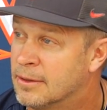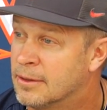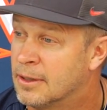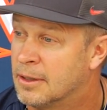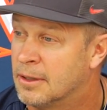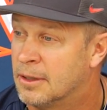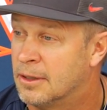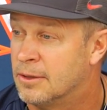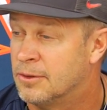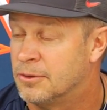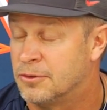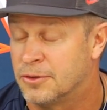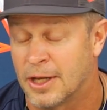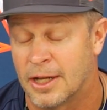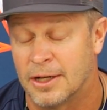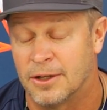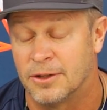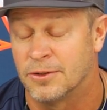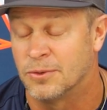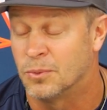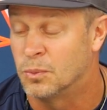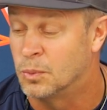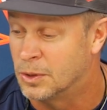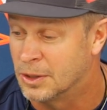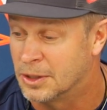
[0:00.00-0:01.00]
and who's had a
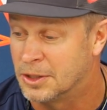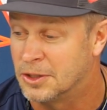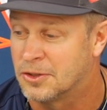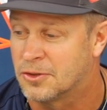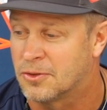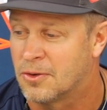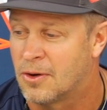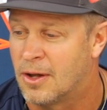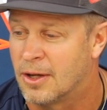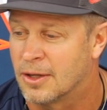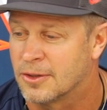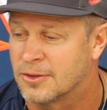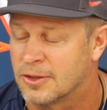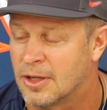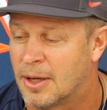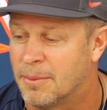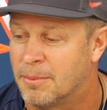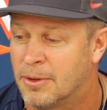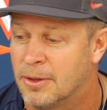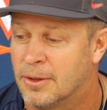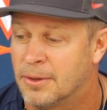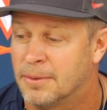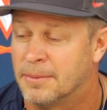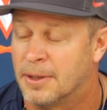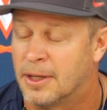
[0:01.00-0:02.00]
really strong
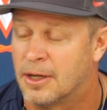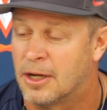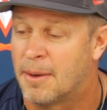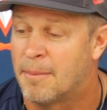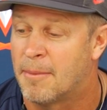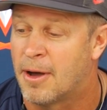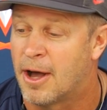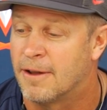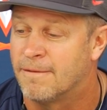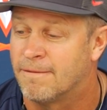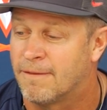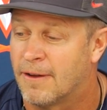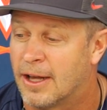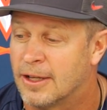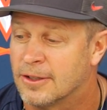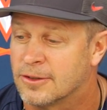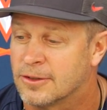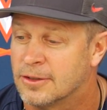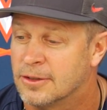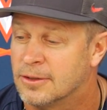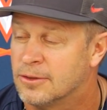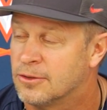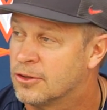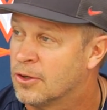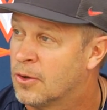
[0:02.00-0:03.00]
summer and Amaad
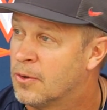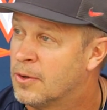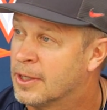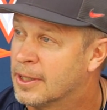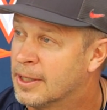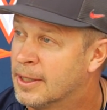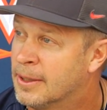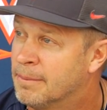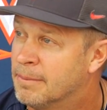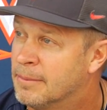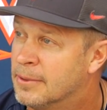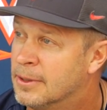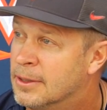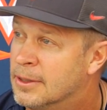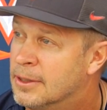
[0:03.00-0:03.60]
Foston showing up.